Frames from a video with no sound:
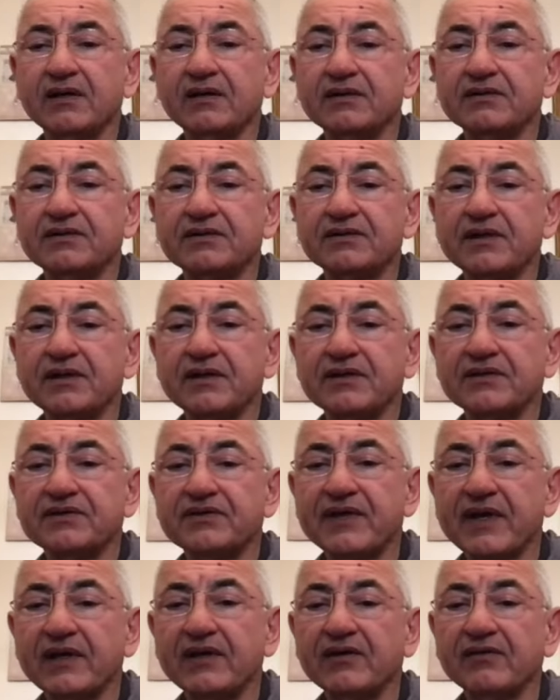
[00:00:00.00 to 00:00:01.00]
Says,
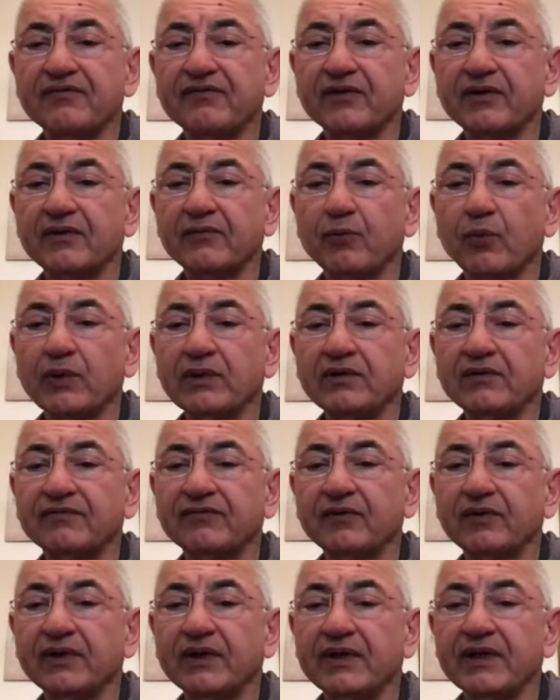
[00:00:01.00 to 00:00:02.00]
thank you for the
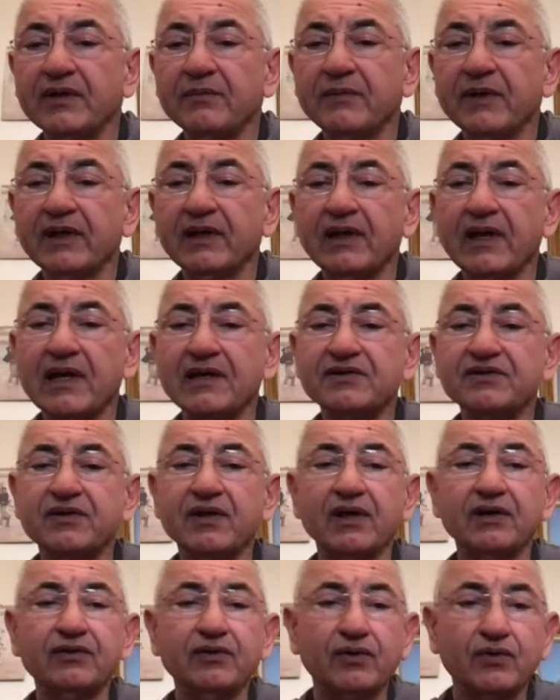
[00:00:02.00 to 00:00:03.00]
wonderful email last
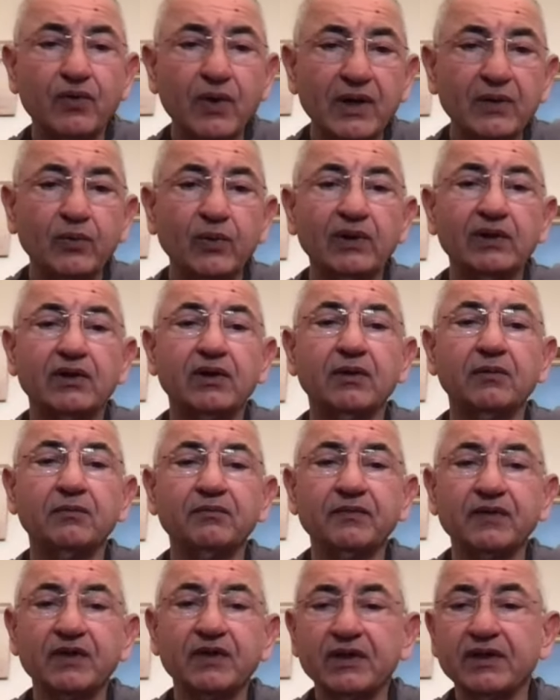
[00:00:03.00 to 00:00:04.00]
night. You're quite
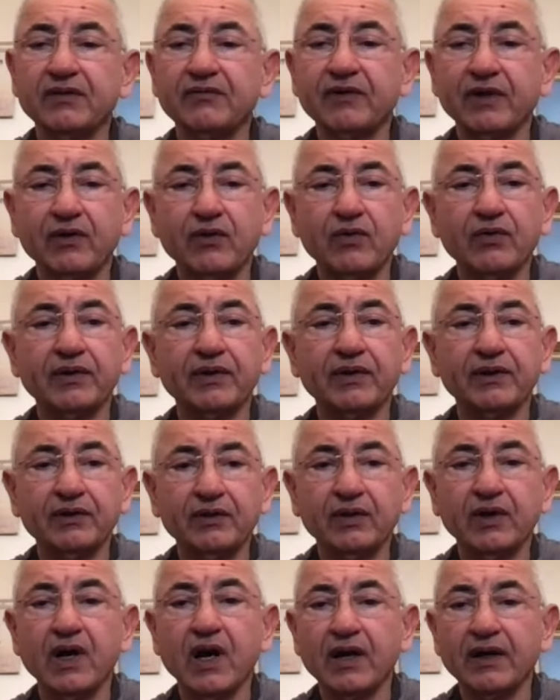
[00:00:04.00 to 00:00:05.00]
welcome. The recording,
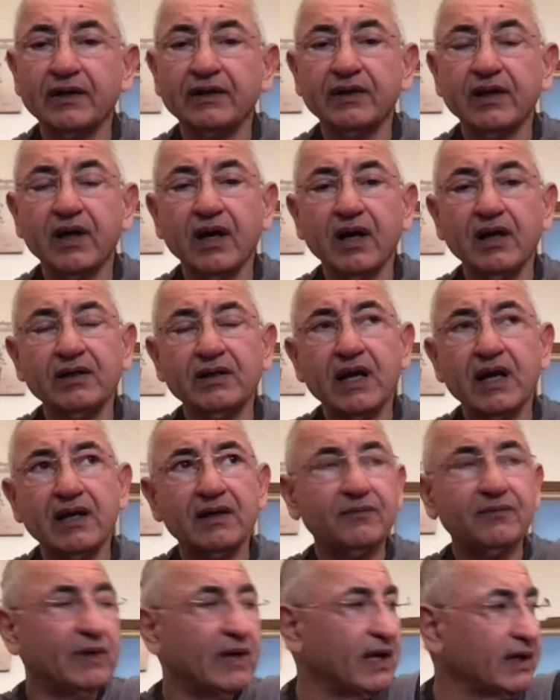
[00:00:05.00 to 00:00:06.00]
you got it. Yeah, I
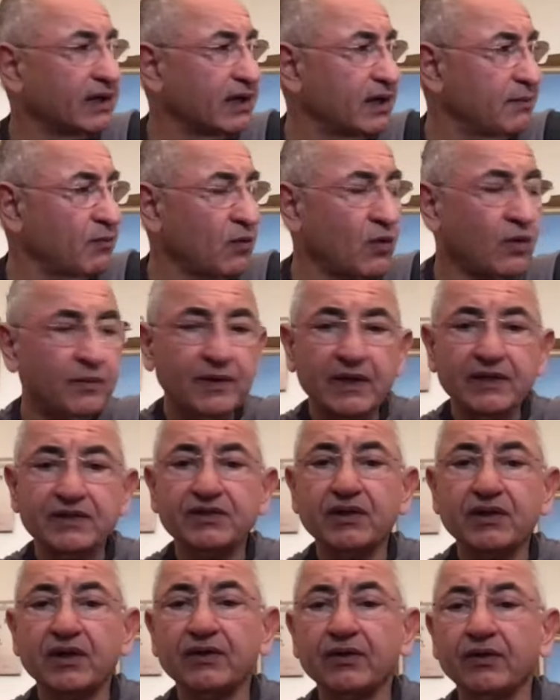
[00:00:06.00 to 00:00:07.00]
when I came home and I
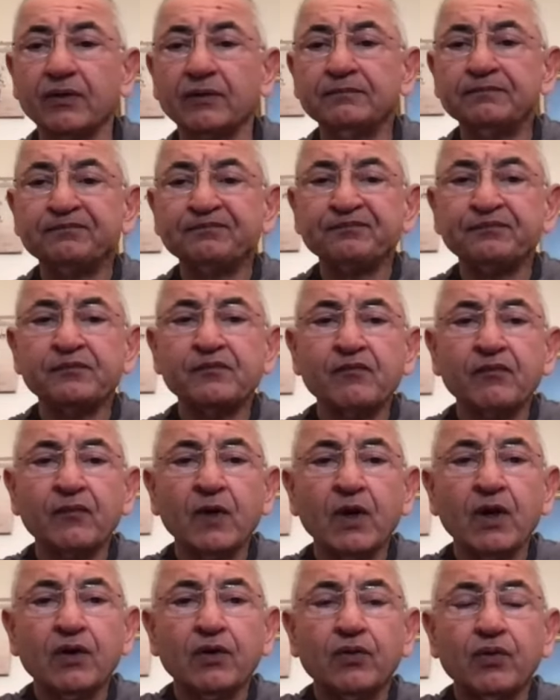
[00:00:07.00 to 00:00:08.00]
saw your
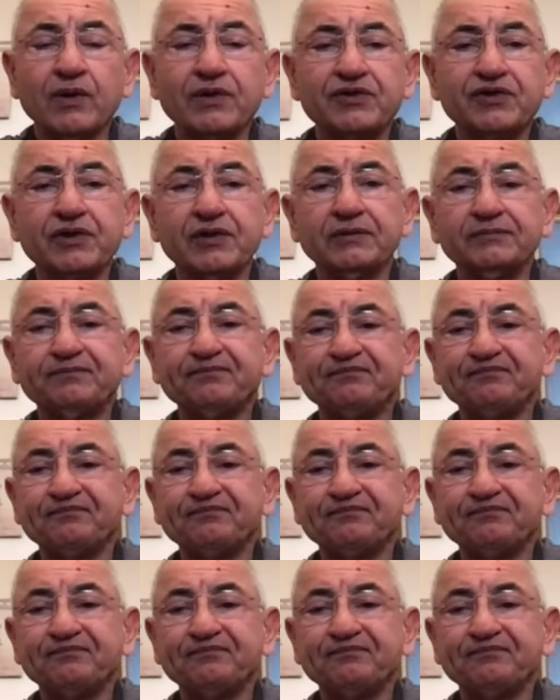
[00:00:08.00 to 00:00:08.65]
question,